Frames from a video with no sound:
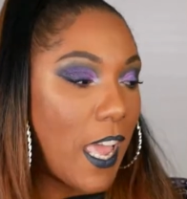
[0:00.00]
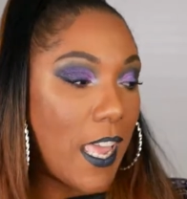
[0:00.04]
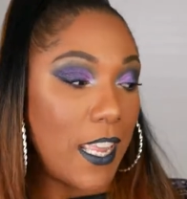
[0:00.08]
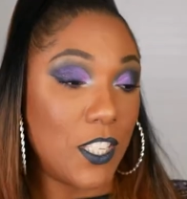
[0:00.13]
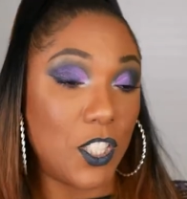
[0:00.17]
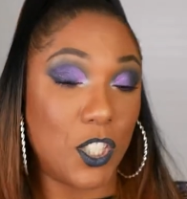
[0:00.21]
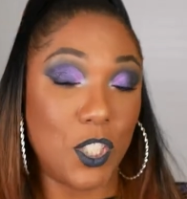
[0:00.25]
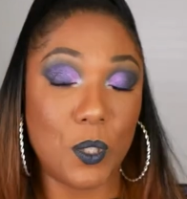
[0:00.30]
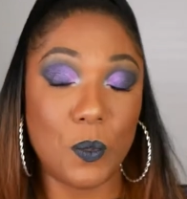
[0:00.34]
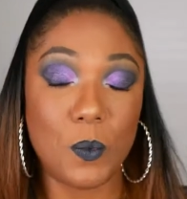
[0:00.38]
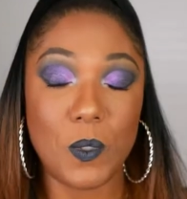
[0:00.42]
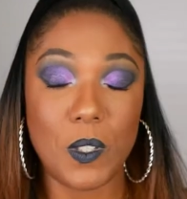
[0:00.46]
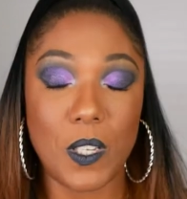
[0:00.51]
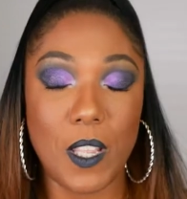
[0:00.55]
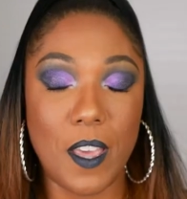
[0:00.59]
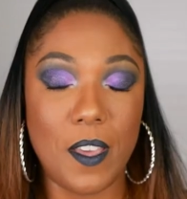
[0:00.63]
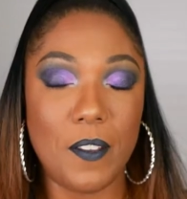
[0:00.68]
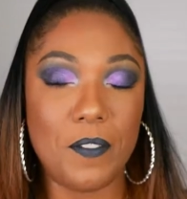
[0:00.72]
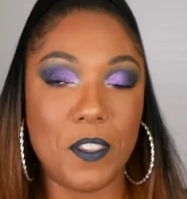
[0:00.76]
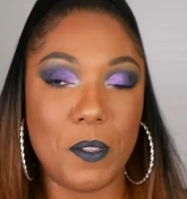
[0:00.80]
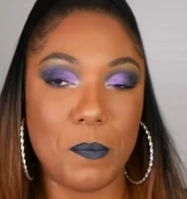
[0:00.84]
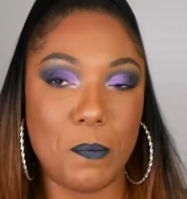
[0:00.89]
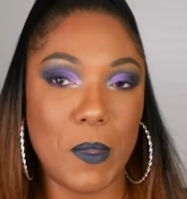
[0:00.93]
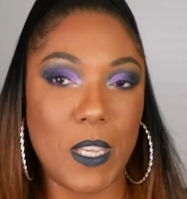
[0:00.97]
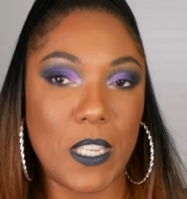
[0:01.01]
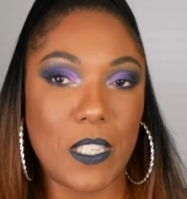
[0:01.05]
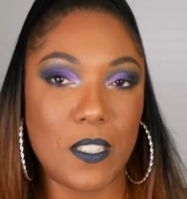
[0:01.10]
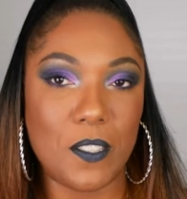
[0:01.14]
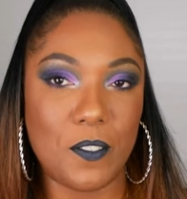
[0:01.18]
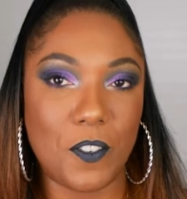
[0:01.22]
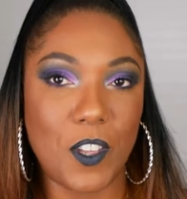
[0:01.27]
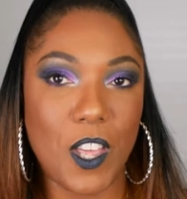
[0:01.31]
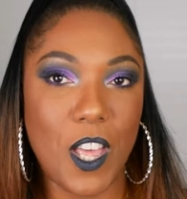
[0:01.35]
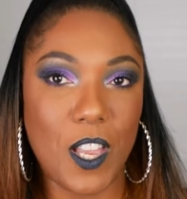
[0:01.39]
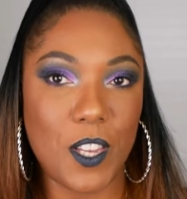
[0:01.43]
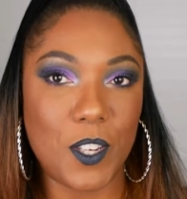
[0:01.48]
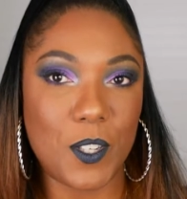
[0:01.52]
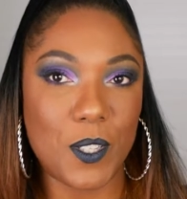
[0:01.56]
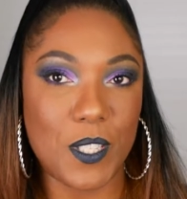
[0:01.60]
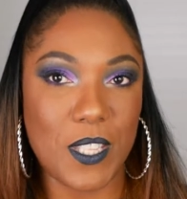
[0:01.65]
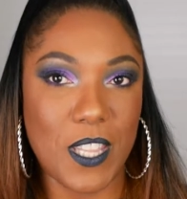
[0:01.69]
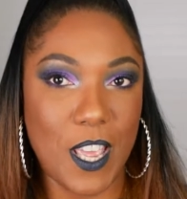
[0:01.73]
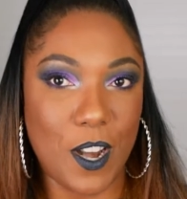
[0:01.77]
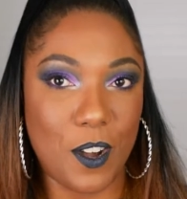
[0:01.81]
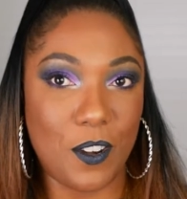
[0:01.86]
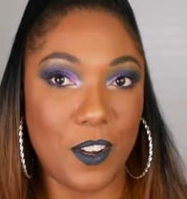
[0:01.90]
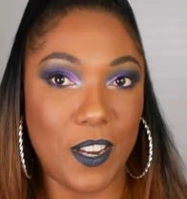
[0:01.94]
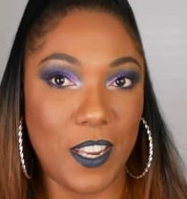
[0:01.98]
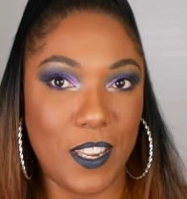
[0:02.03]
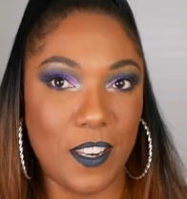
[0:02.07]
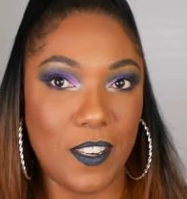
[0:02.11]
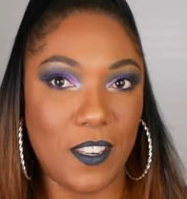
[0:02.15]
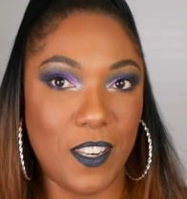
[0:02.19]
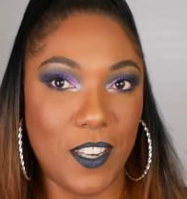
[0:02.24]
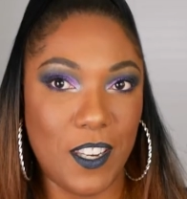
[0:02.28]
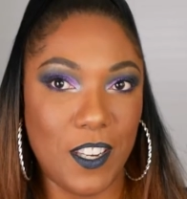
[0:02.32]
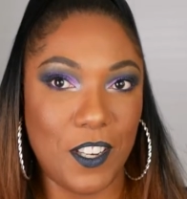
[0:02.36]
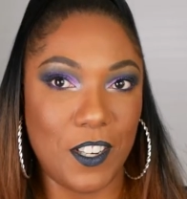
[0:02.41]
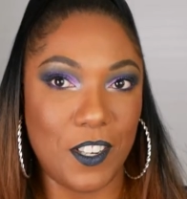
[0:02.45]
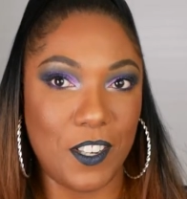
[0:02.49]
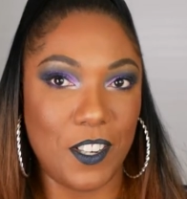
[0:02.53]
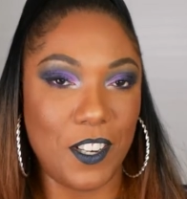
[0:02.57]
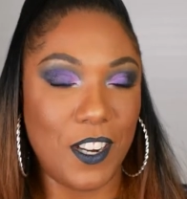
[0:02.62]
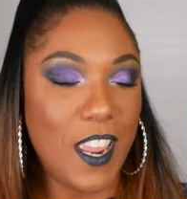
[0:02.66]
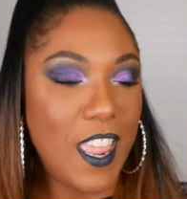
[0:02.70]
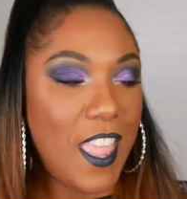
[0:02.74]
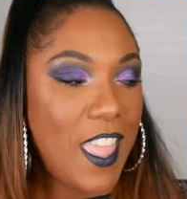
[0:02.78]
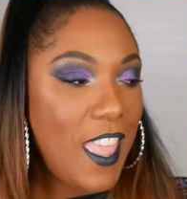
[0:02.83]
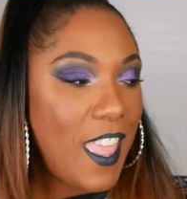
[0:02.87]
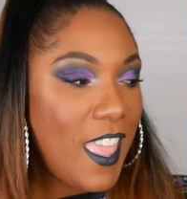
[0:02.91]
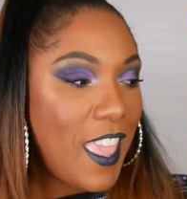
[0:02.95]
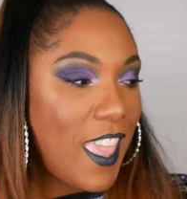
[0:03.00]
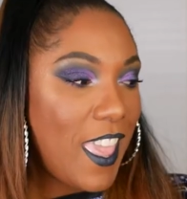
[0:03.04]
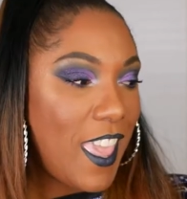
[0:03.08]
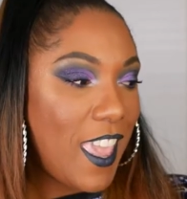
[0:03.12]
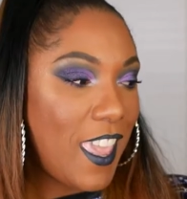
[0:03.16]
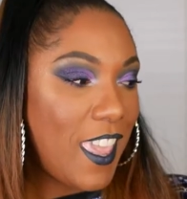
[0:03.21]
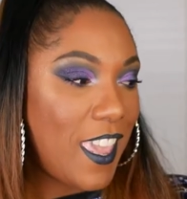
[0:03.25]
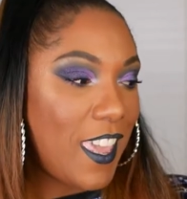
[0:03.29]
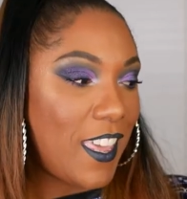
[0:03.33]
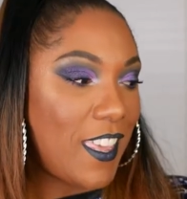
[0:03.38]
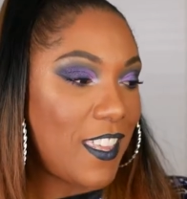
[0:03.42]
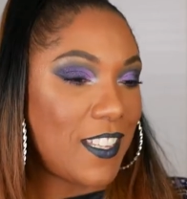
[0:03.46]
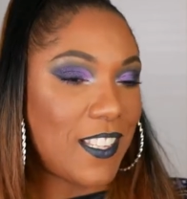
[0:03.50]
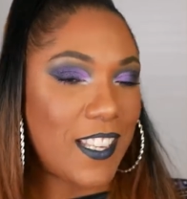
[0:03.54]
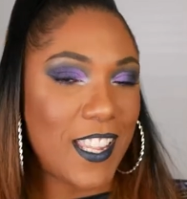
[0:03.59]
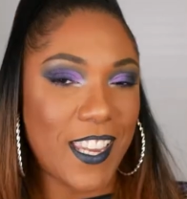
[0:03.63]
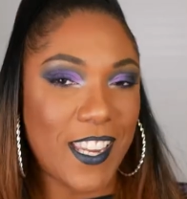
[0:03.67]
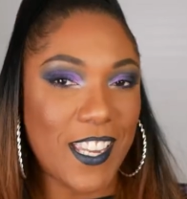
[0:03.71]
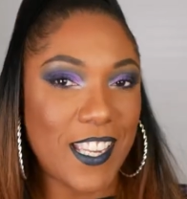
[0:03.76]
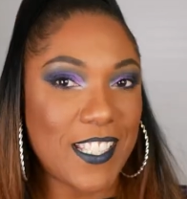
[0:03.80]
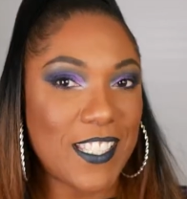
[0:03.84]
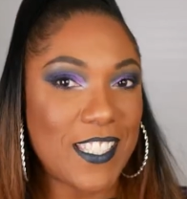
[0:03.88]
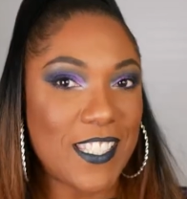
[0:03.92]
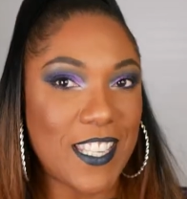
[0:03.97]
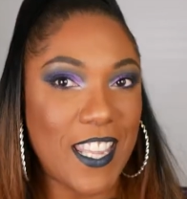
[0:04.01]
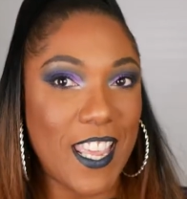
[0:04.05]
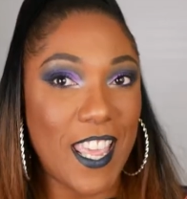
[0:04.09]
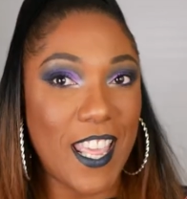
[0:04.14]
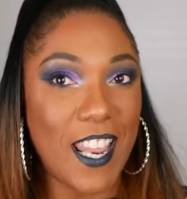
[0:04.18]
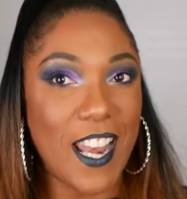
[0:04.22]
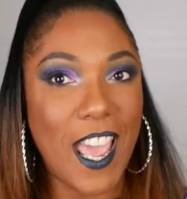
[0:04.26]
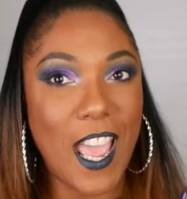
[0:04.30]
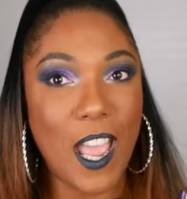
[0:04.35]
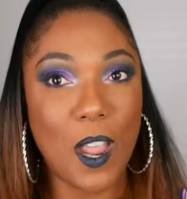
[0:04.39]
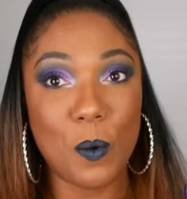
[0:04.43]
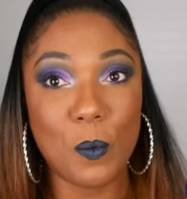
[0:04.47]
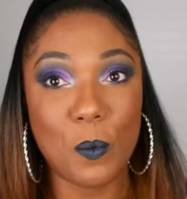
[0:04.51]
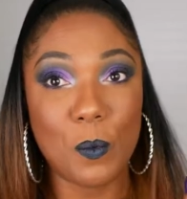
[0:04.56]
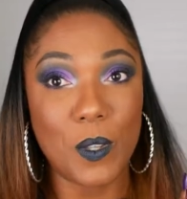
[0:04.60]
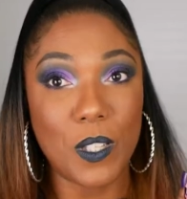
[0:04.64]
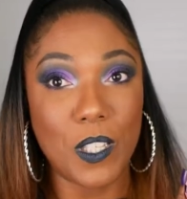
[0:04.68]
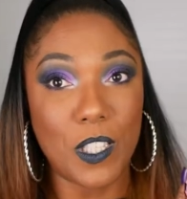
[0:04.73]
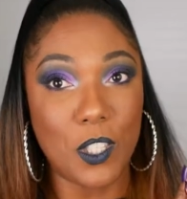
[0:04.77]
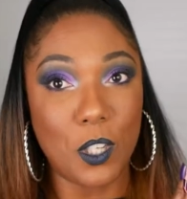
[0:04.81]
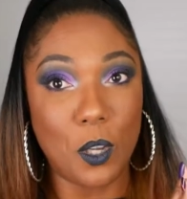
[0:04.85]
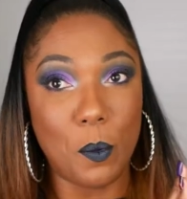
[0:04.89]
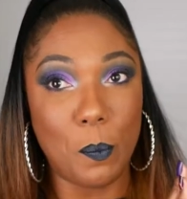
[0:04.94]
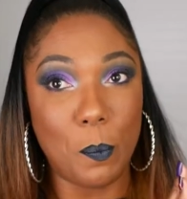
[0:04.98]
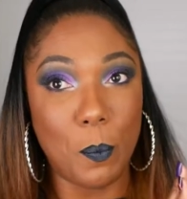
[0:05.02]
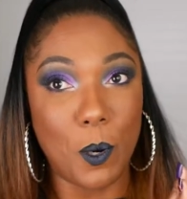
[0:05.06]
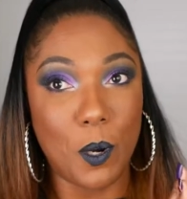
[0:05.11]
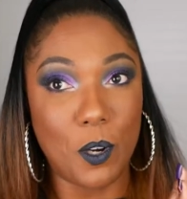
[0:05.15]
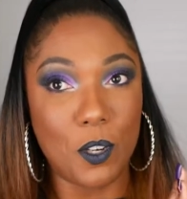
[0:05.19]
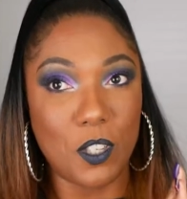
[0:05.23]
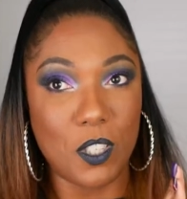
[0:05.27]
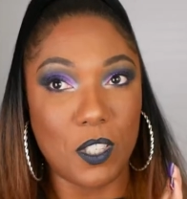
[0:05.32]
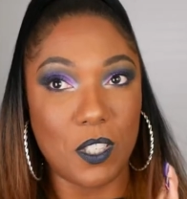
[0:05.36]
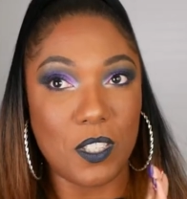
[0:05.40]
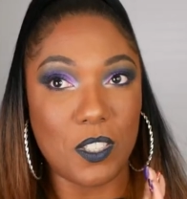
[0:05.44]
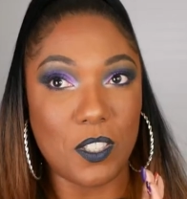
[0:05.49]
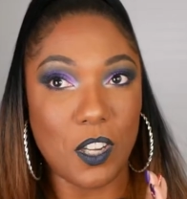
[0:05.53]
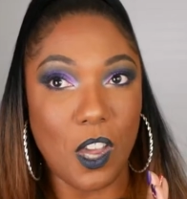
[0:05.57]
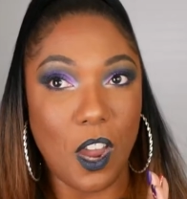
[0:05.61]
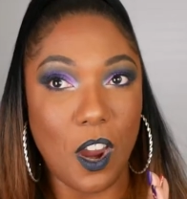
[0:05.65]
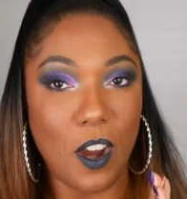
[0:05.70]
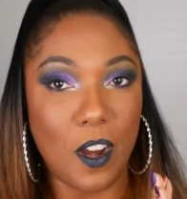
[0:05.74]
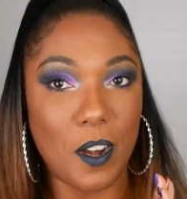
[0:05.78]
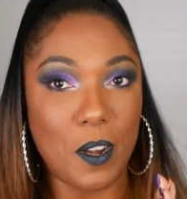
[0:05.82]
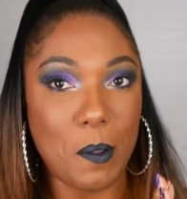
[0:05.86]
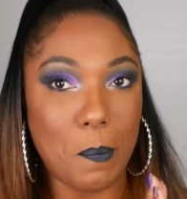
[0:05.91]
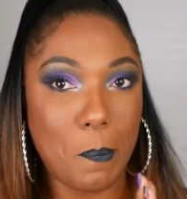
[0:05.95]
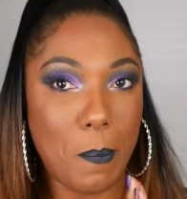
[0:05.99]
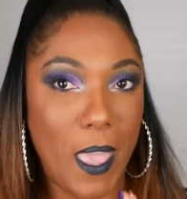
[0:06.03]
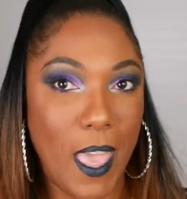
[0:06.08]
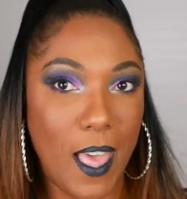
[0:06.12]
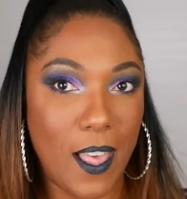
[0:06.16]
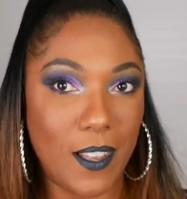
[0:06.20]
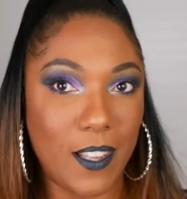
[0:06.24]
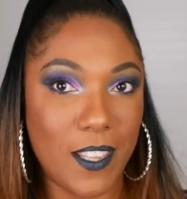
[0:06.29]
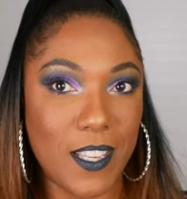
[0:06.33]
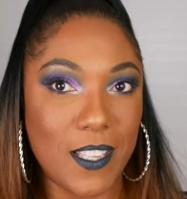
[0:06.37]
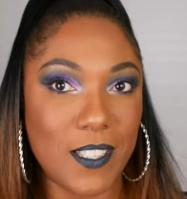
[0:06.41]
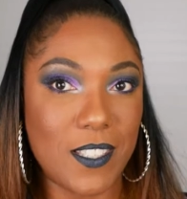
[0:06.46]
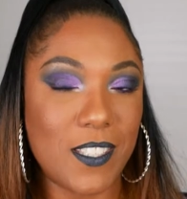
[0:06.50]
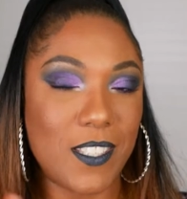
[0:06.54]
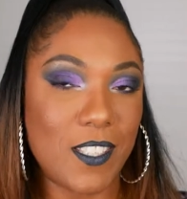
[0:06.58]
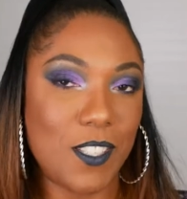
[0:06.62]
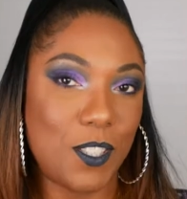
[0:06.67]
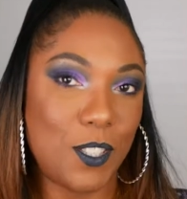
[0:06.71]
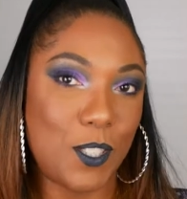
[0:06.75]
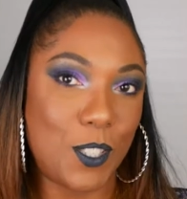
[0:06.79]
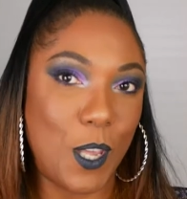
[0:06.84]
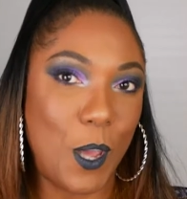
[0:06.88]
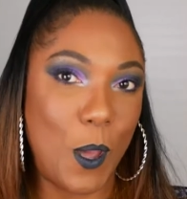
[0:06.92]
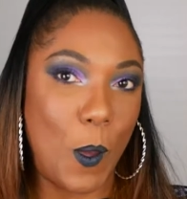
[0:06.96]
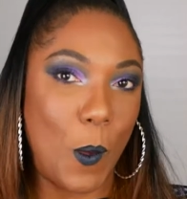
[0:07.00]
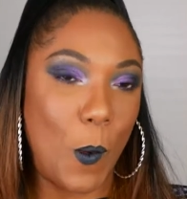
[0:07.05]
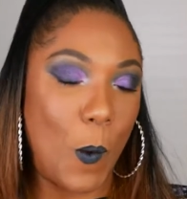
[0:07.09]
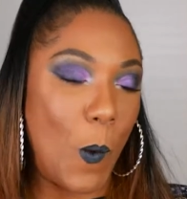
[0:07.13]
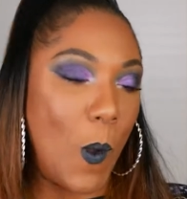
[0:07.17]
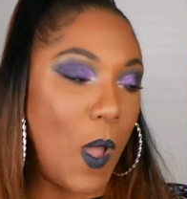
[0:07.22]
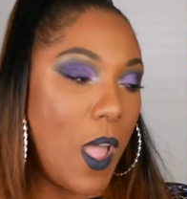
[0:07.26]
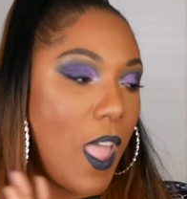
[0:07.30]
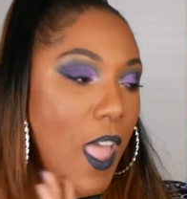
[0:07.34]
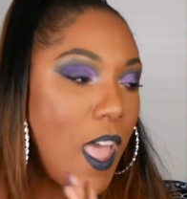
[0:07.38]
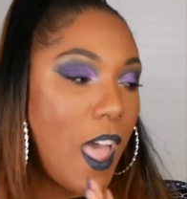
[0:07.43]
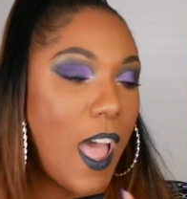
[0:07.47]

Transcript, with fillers: I do love the mix of colors that are in here and like I said, I really don't purchase Tarte palettes, so